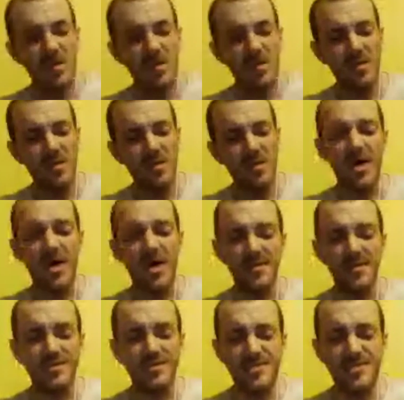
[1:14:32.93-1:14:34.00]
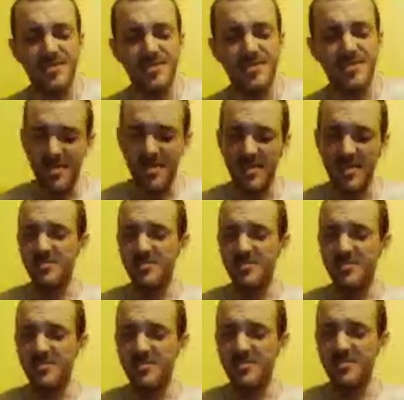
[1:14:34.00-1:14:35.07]
Because there are a lot of sane things that
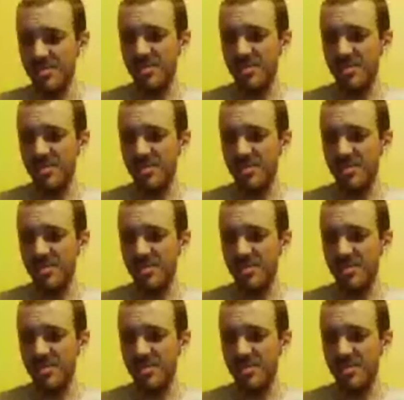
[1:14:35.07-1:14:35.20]
Lucian